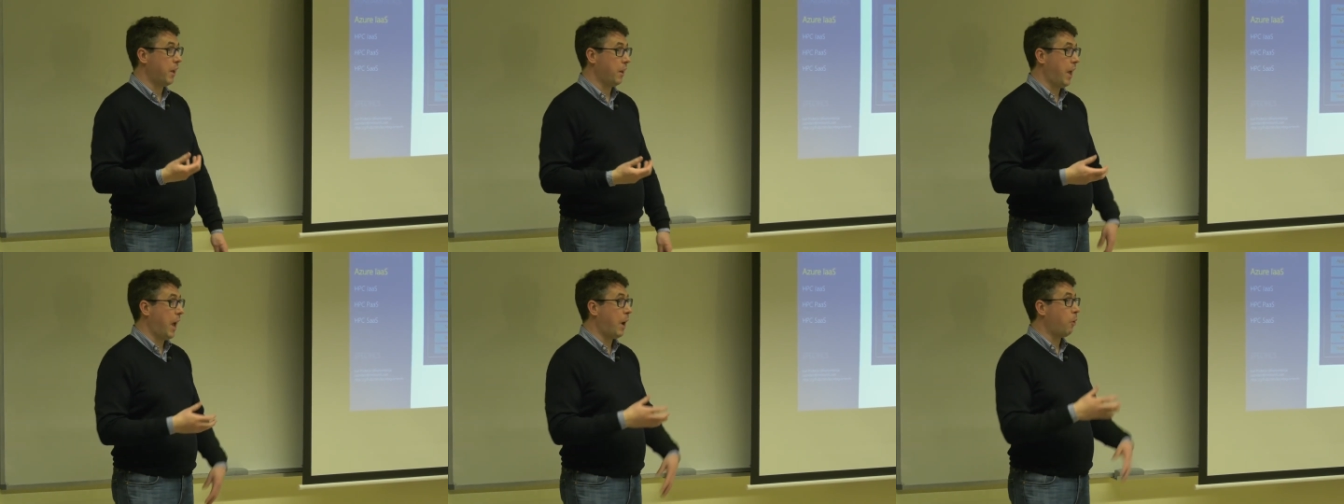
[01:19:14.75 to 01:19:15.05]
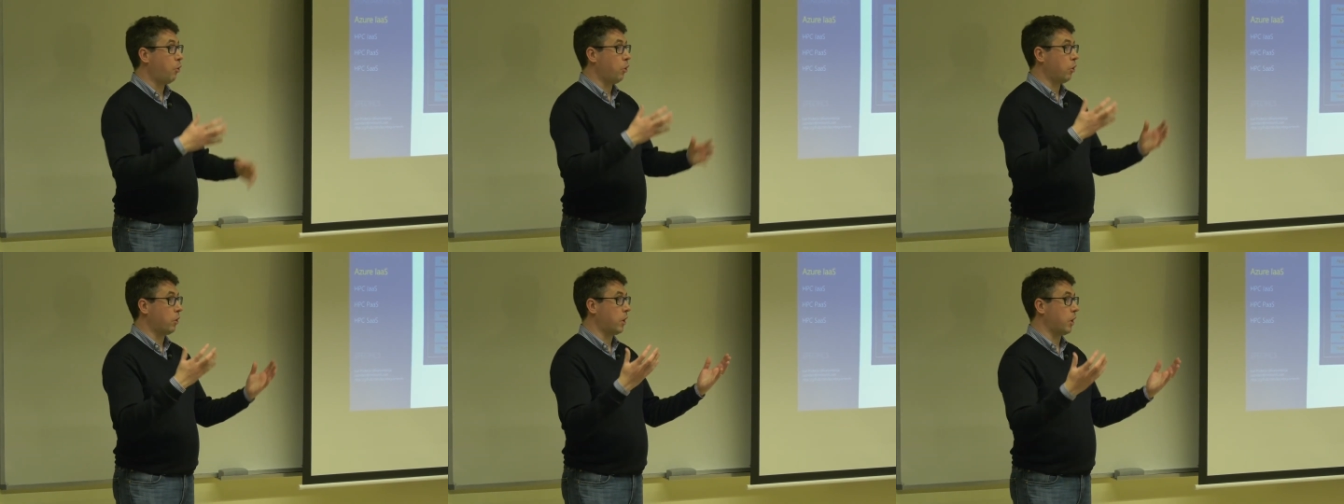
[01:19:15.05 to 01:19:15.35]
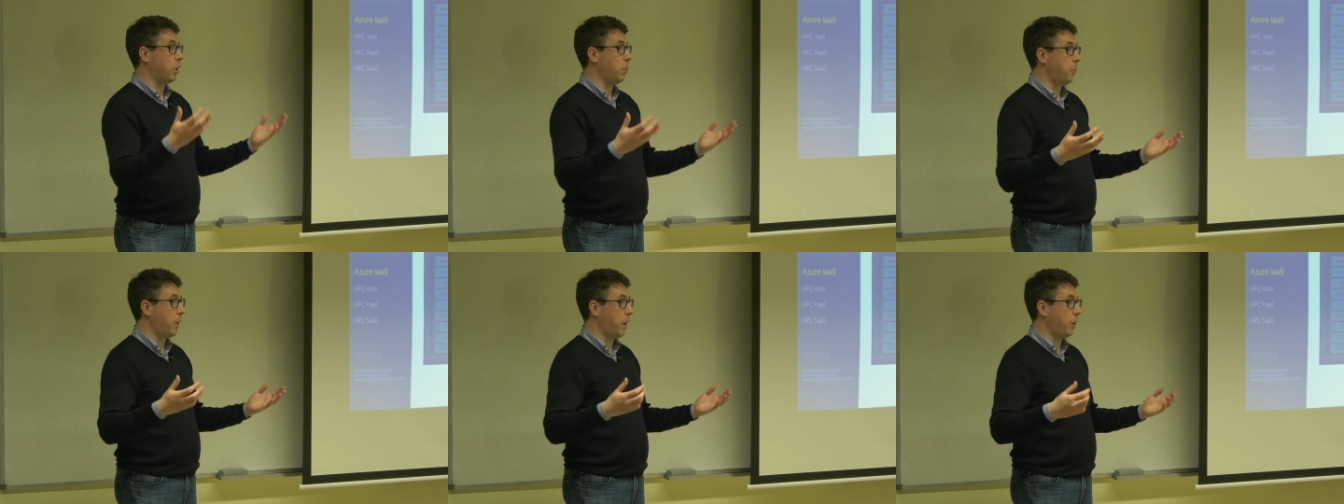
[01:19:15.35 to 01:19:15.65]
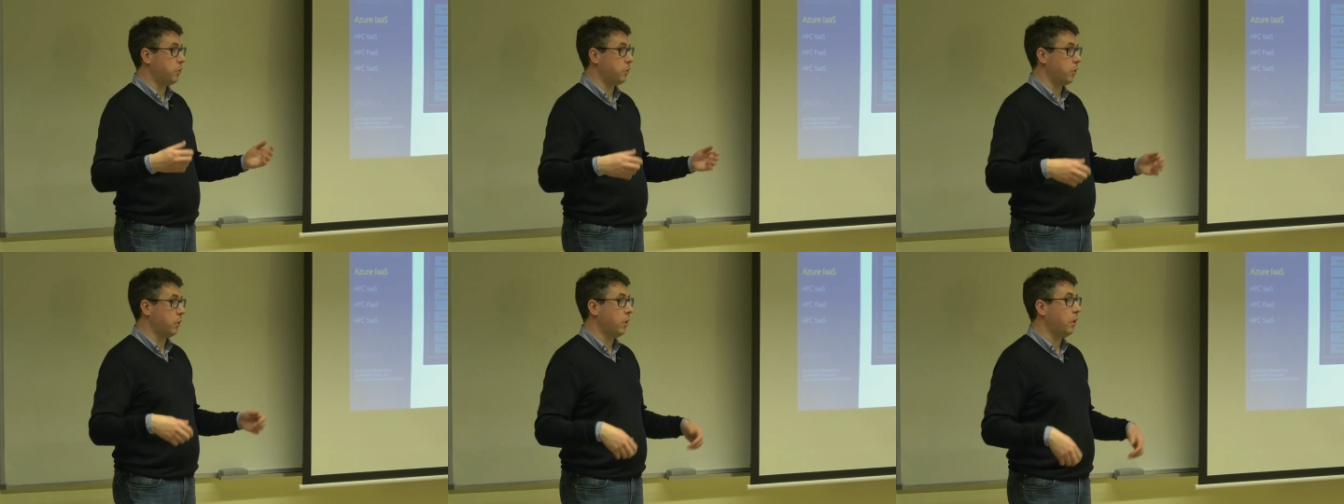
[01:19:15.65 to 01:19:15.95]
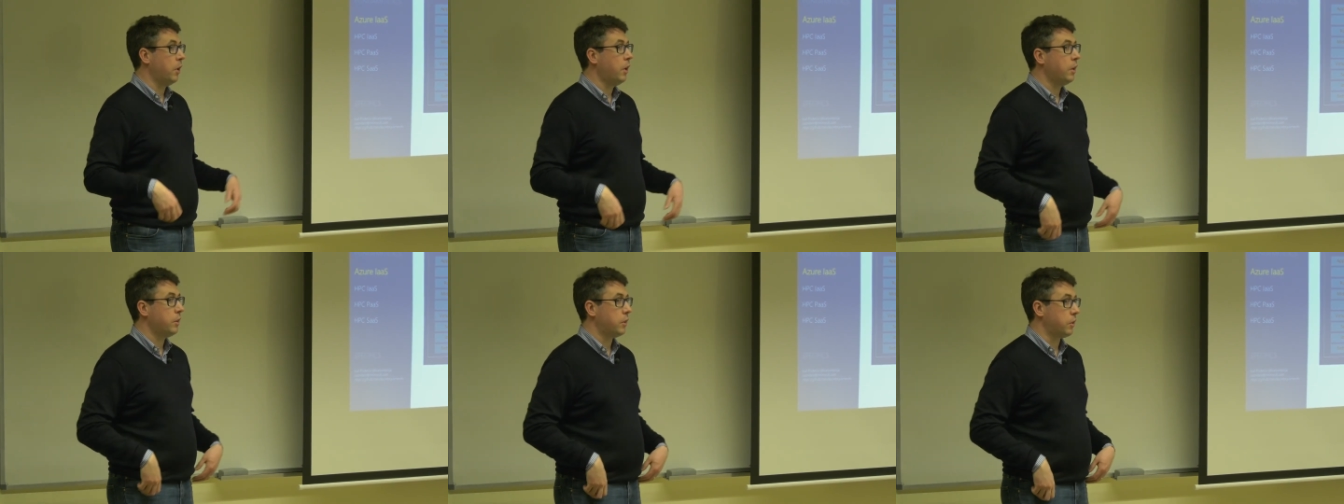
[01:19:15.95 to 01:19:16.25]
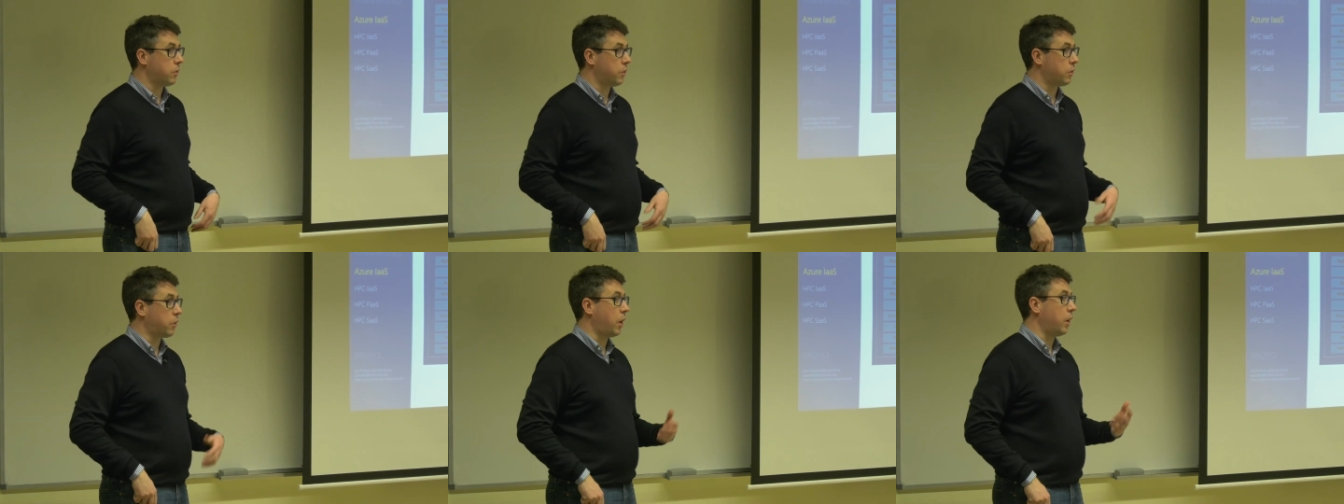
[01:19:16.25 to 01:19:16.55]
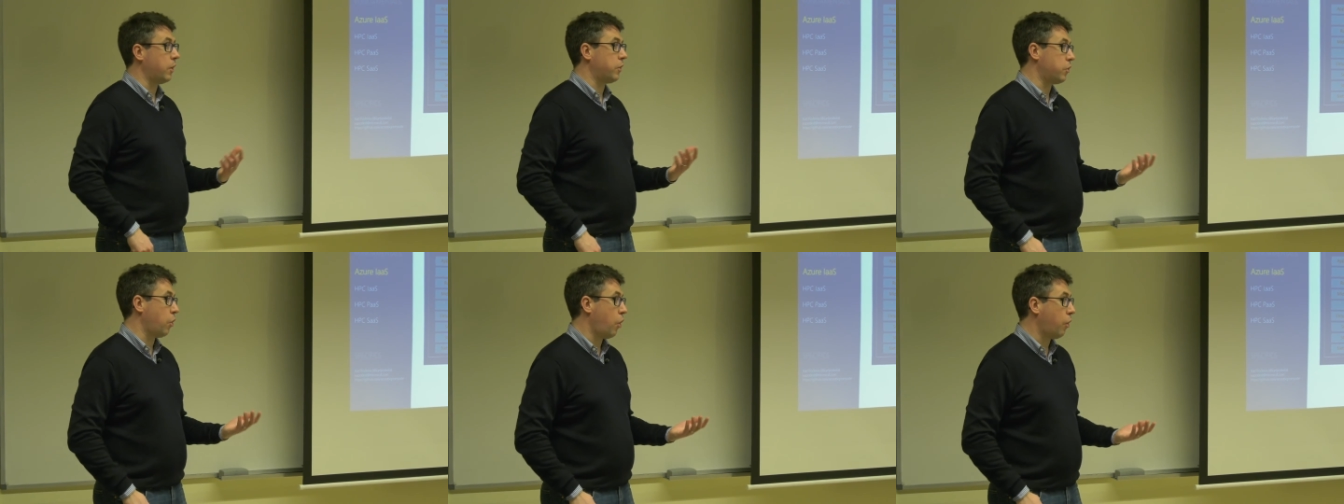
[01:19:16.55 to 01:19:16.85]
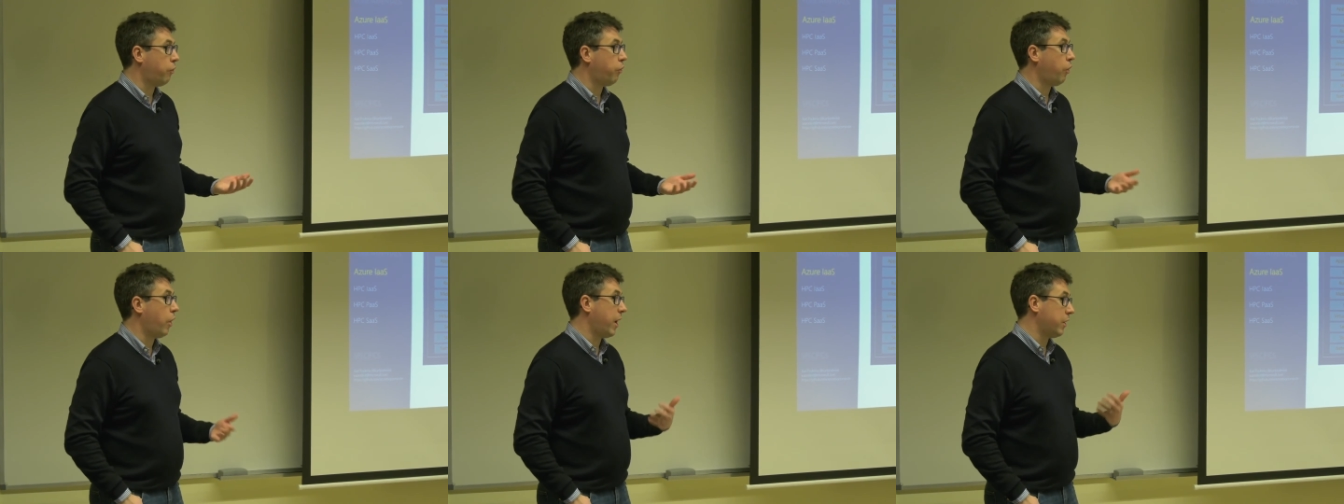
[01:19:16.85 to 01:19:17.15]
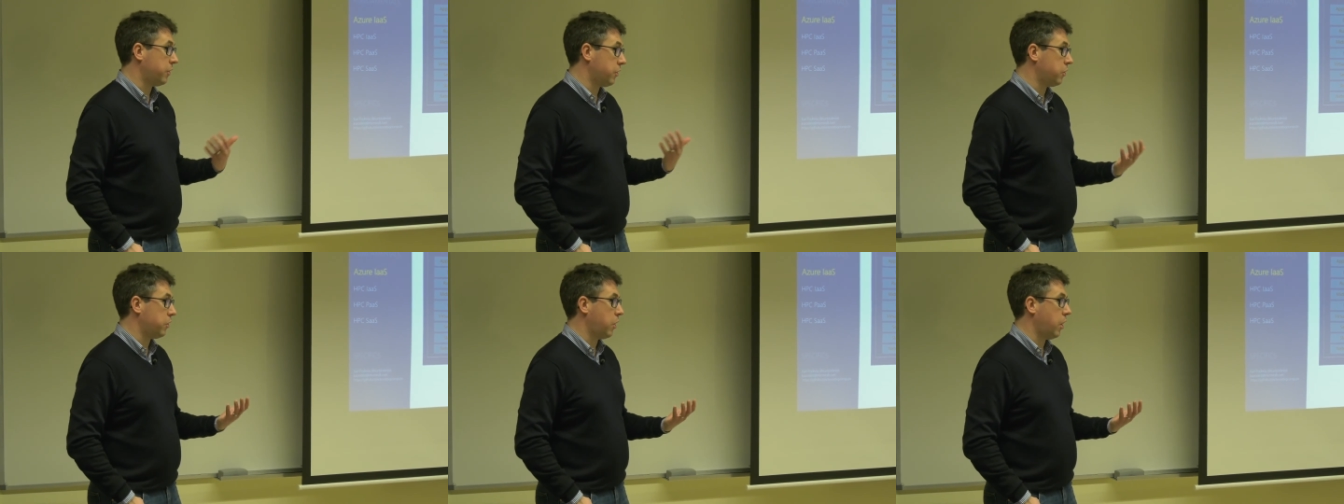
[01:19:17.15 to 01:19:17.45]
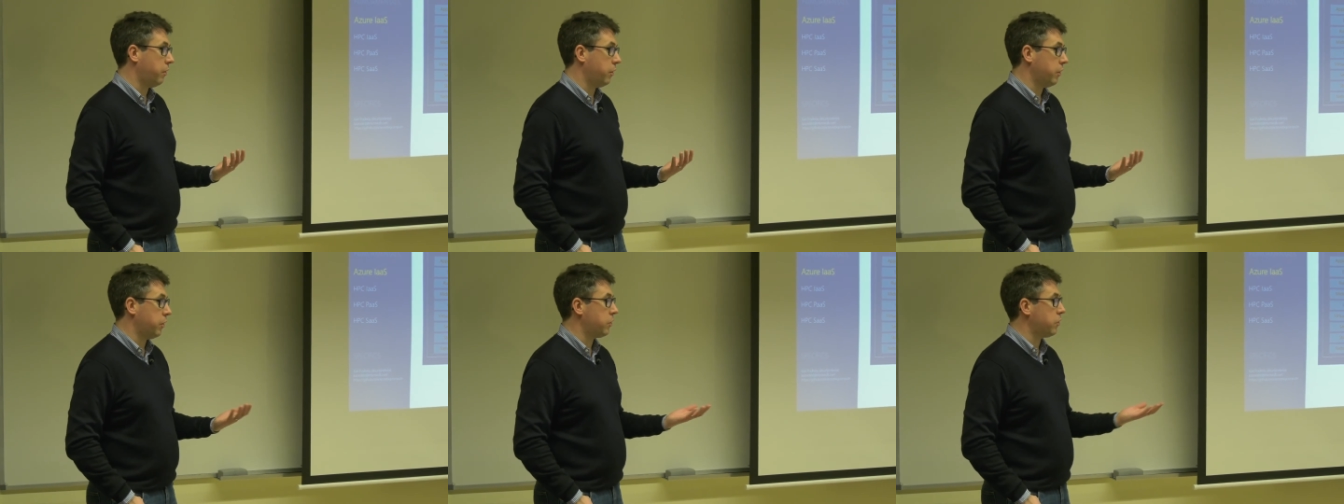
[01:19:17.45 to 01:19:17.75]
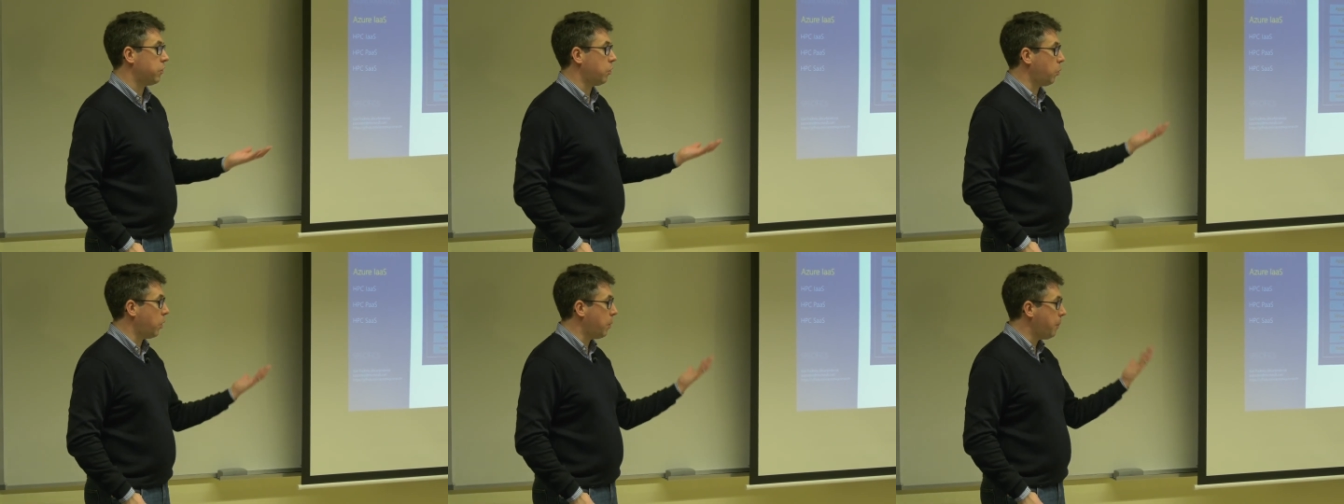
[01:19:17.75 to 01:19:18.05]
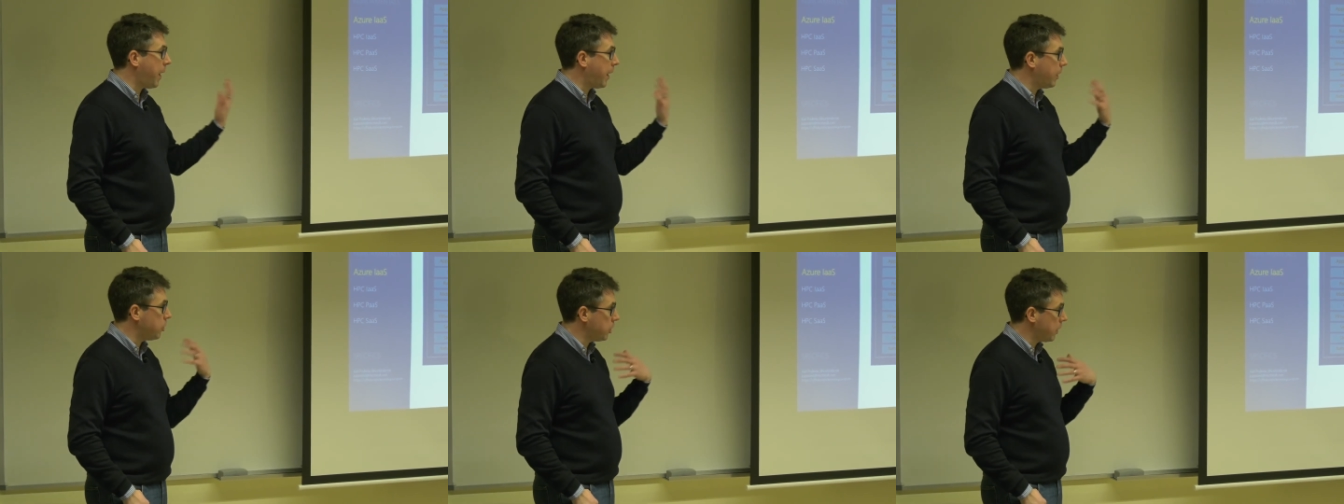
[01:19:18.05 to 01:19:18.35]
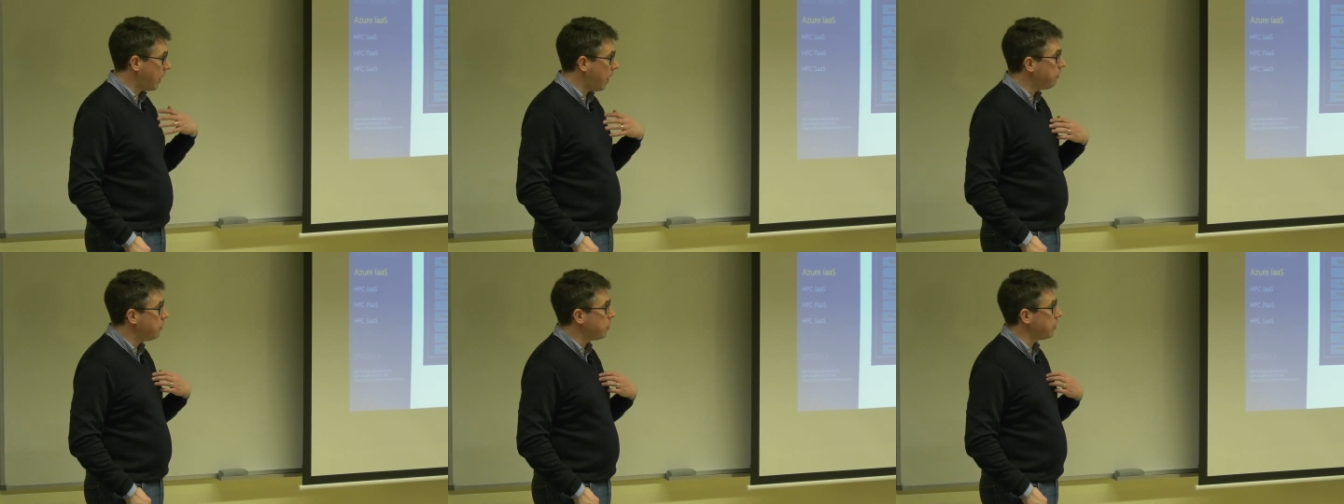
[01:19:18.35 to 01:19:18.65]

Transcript: multiple nodes or when you run on a full node, not a serial program.